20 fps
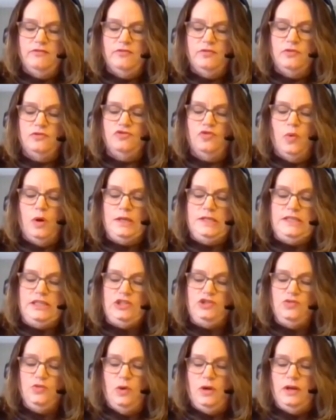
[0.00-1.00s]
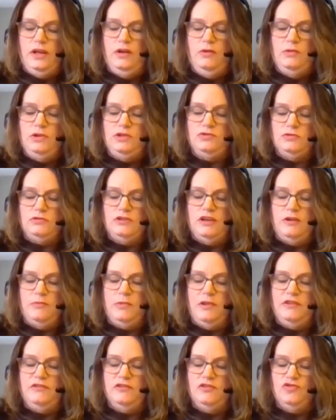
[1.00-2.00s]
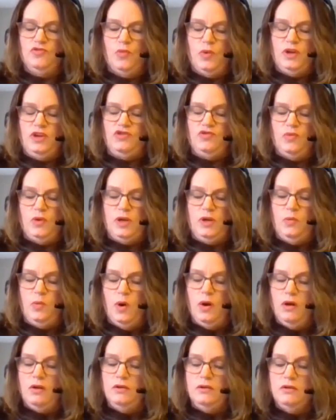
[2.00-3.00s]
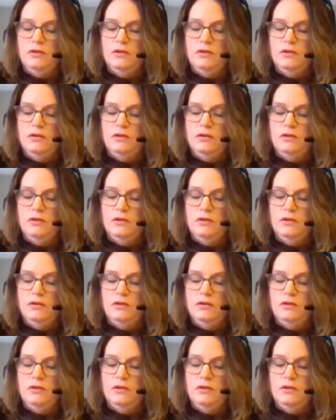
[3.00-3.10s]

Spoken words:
for 2020, which will take place in 2021.